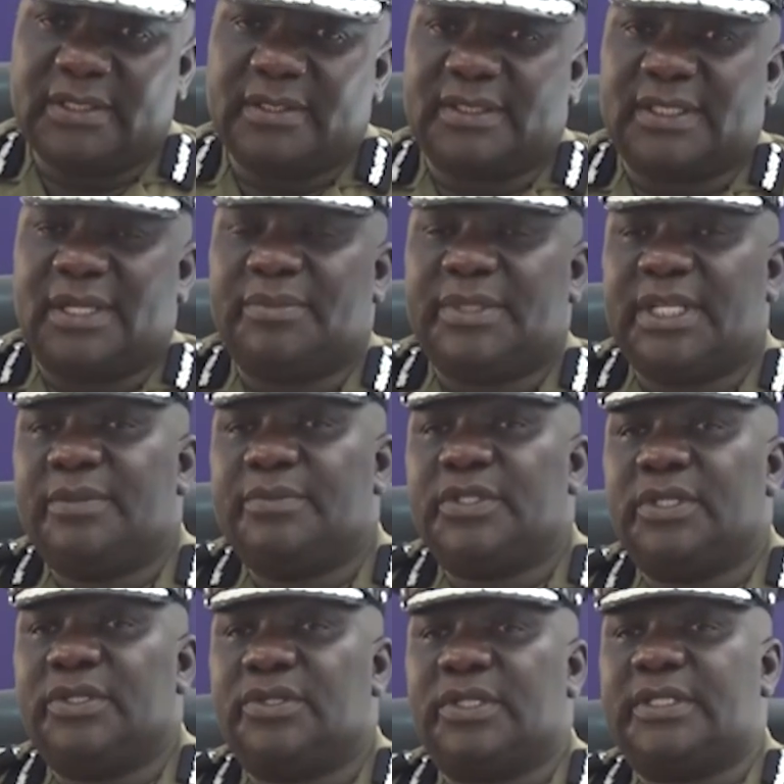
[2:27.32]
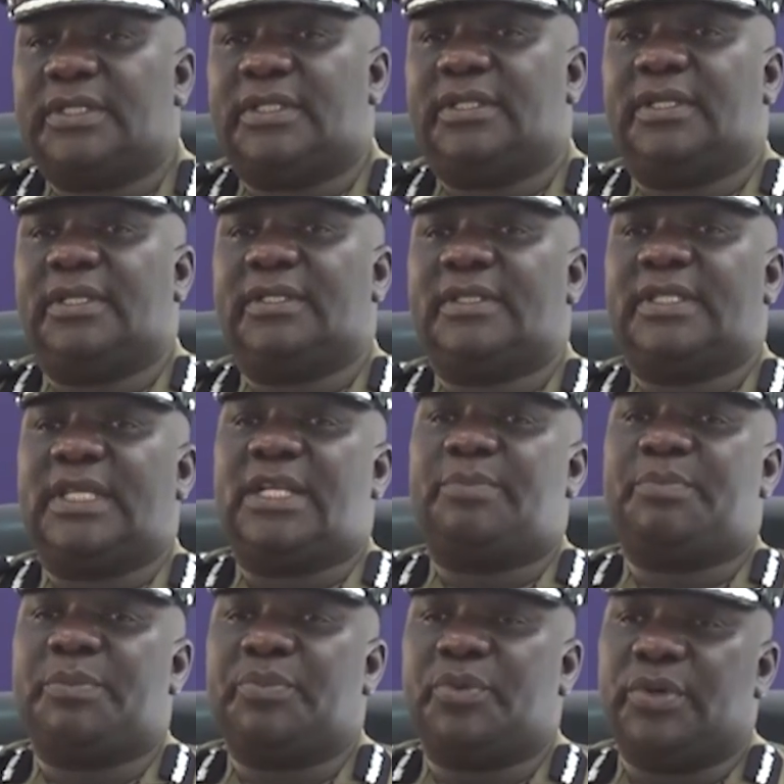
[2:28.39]
is sometimes interesting is that
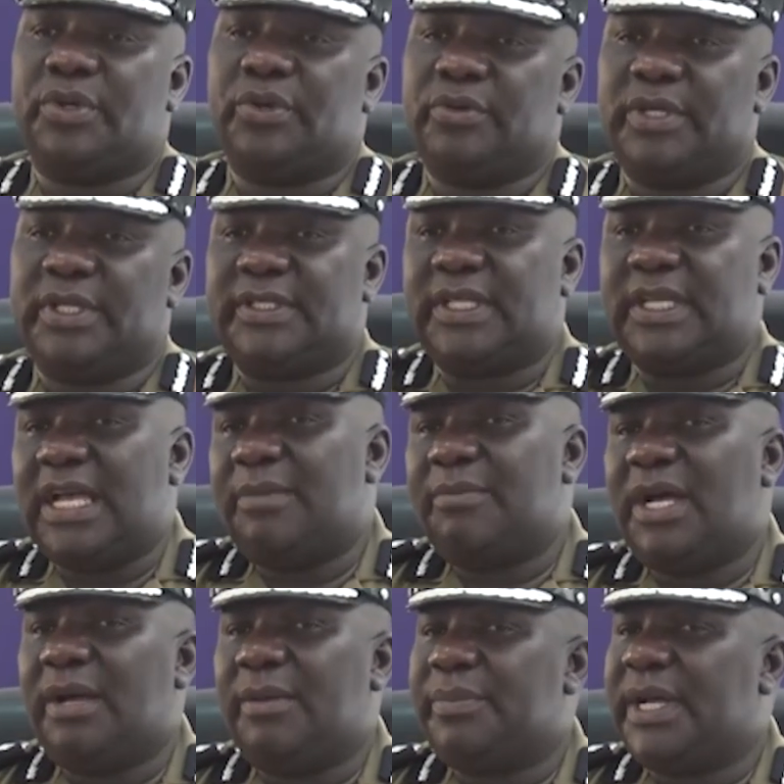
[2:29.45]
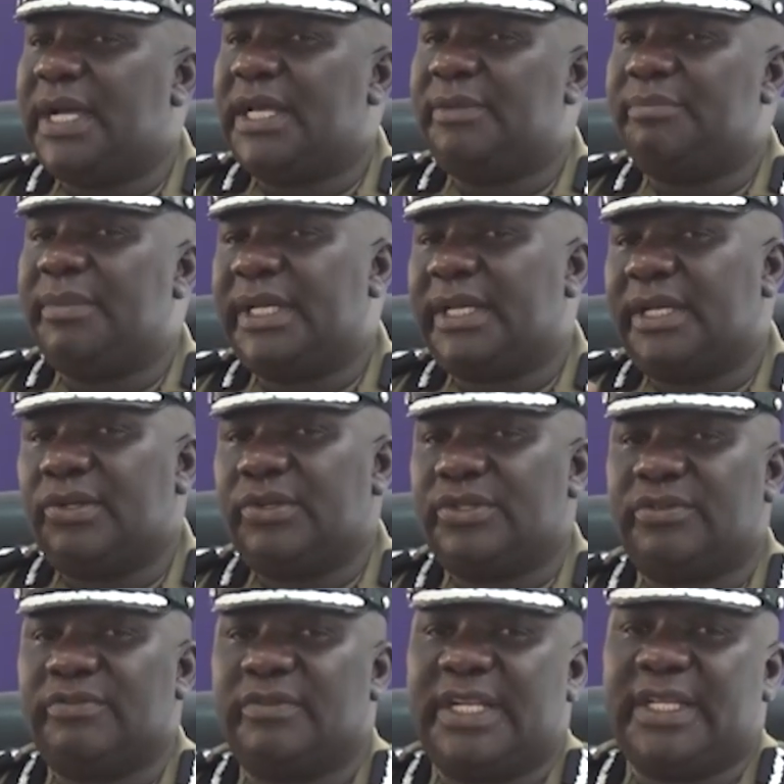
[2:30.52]
people will always come up and make a lot
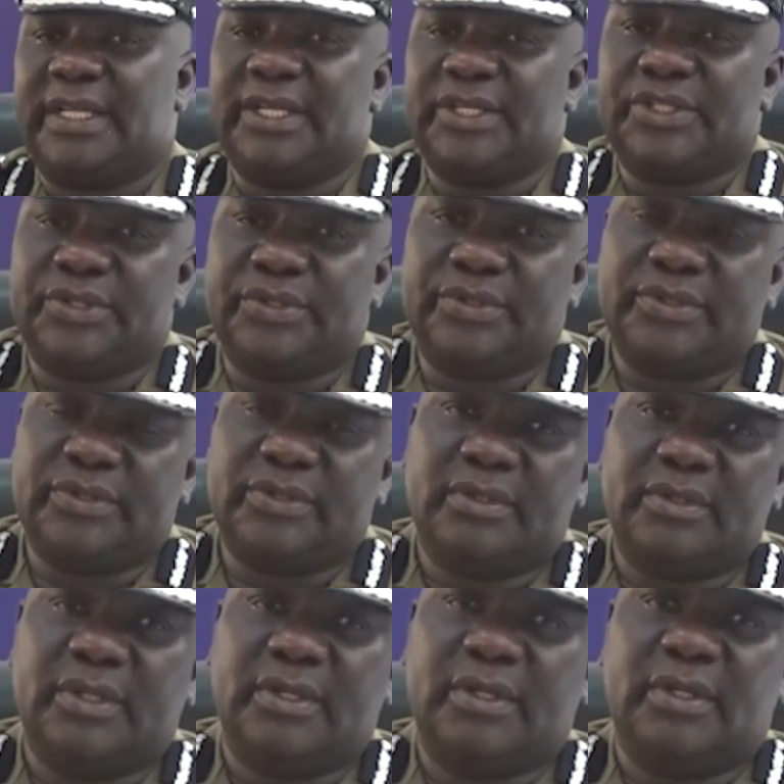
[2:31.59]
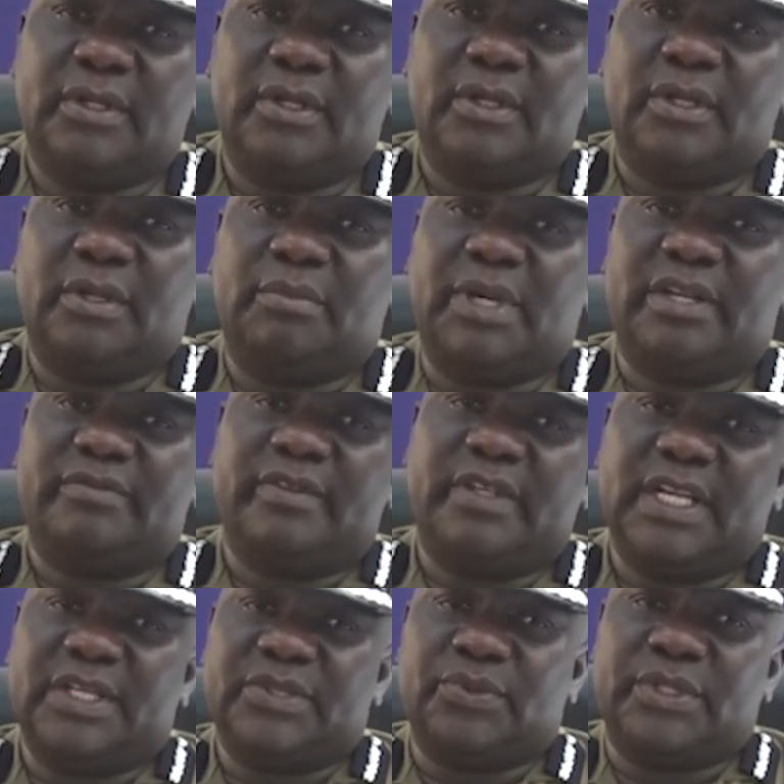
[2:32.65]
of allegations. But even
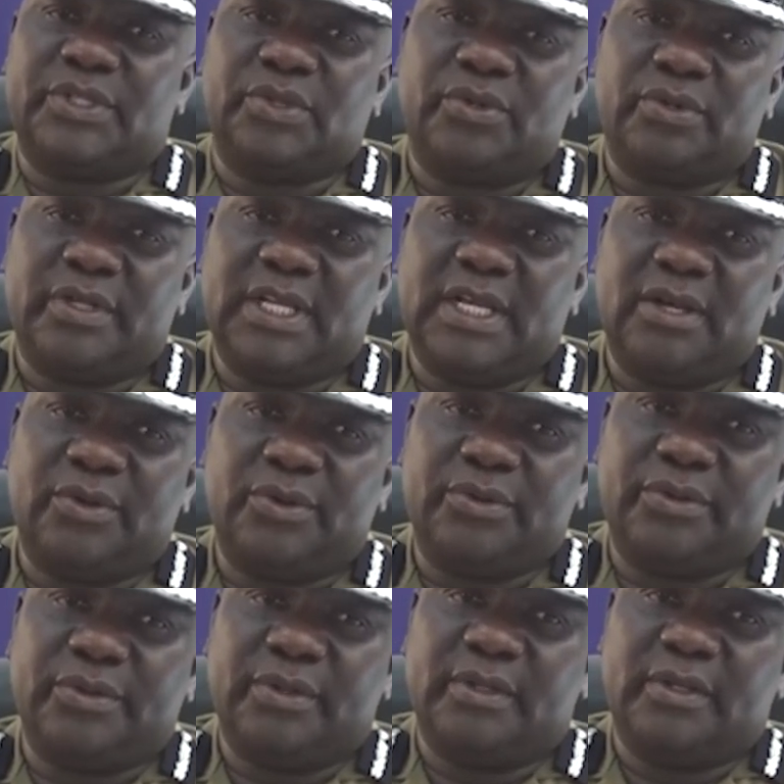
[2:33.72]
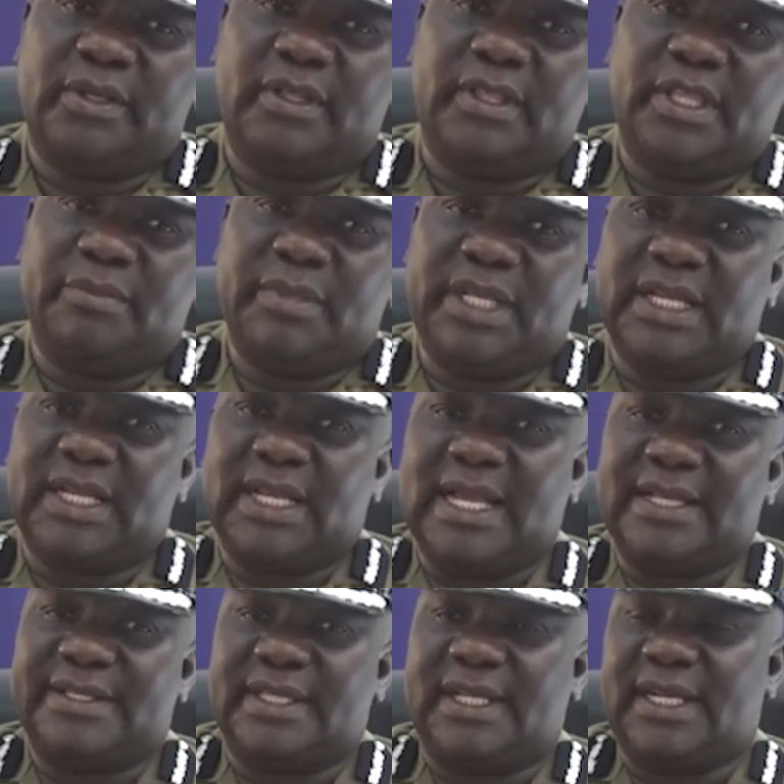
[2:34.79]
as we talk now, the many
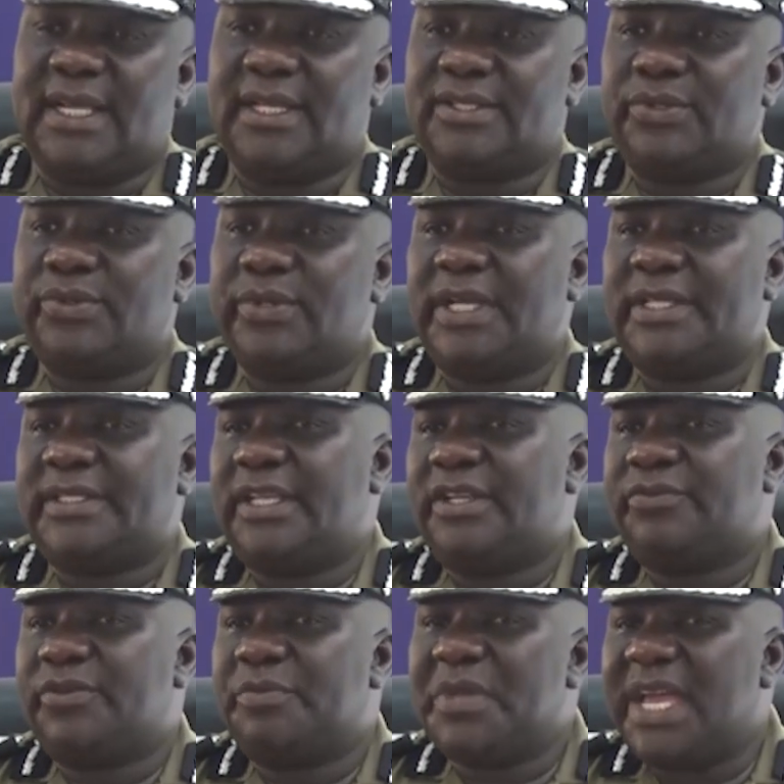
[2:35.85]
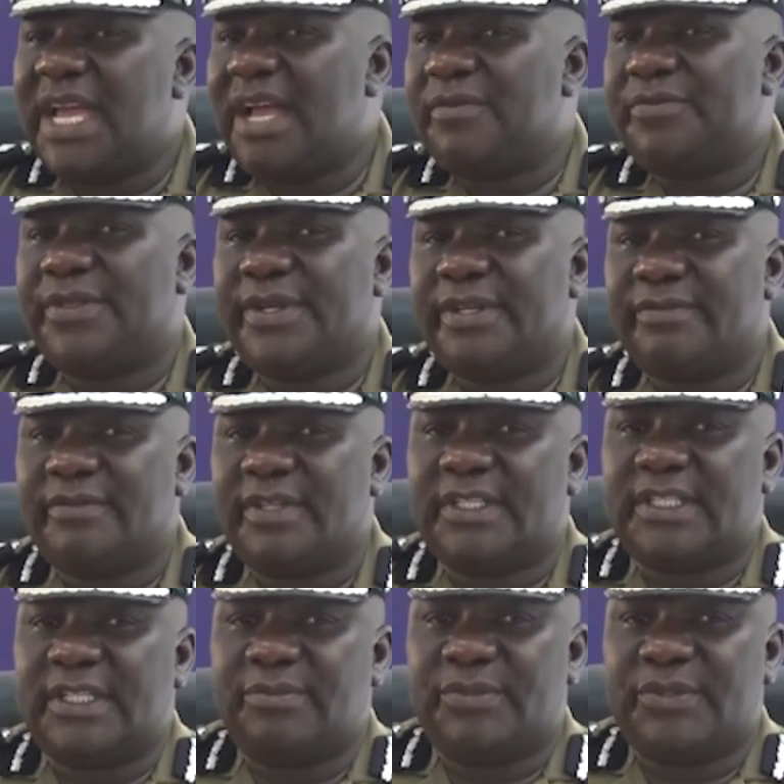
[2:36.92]
counselors who are saying, for me, I have three
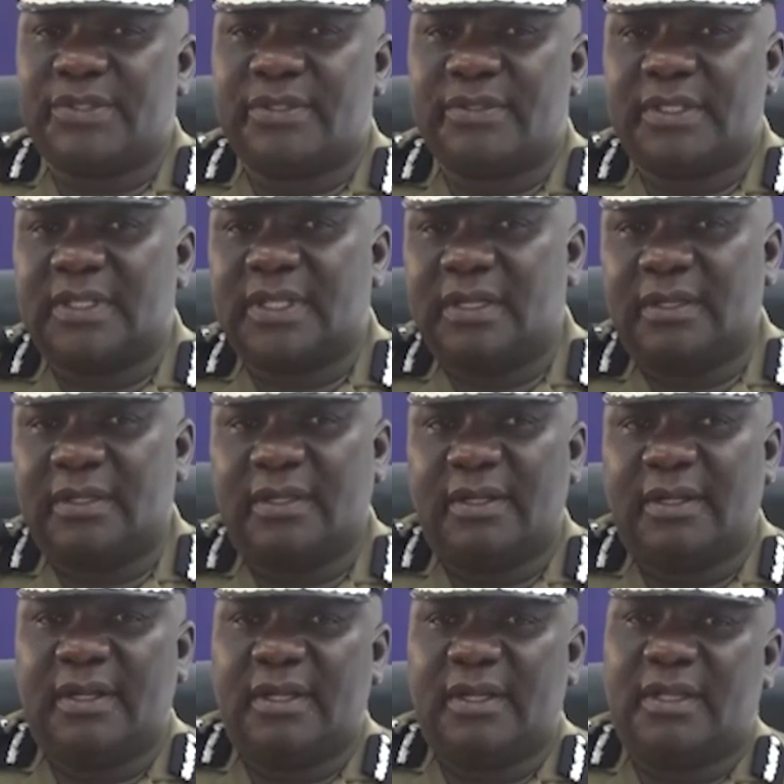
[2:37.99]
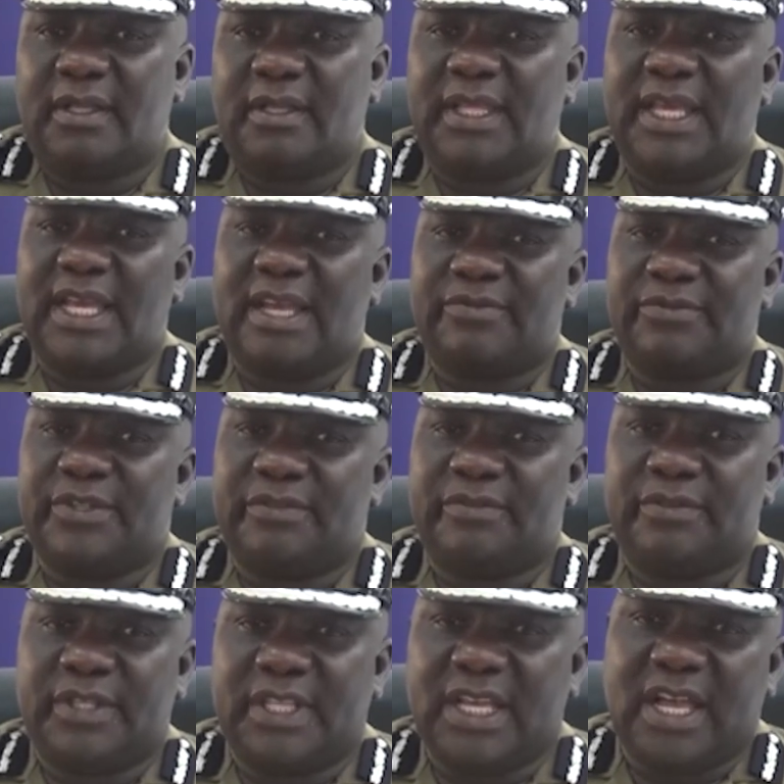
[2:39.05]
victims. they have never,
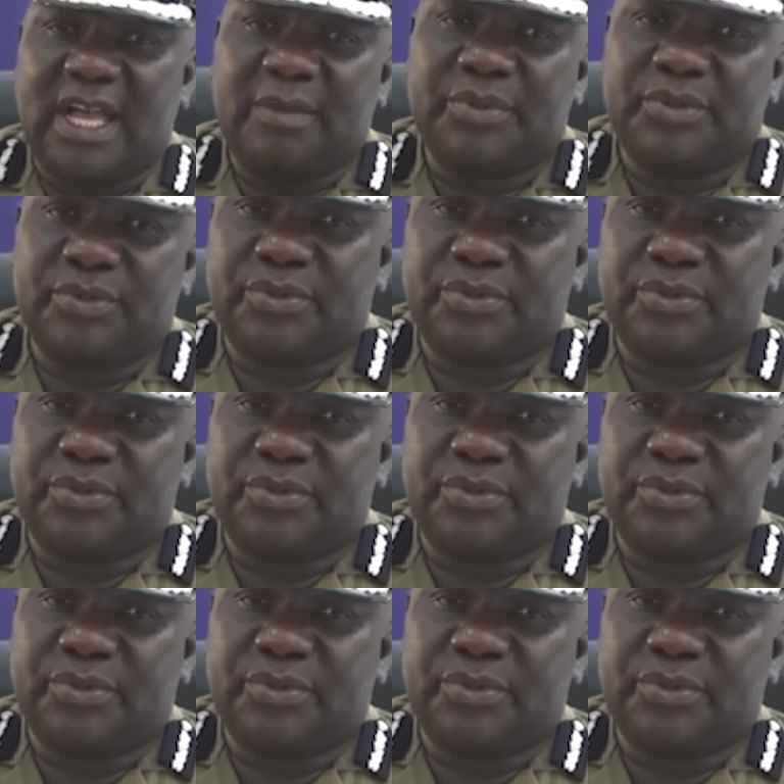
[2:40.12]
they are up to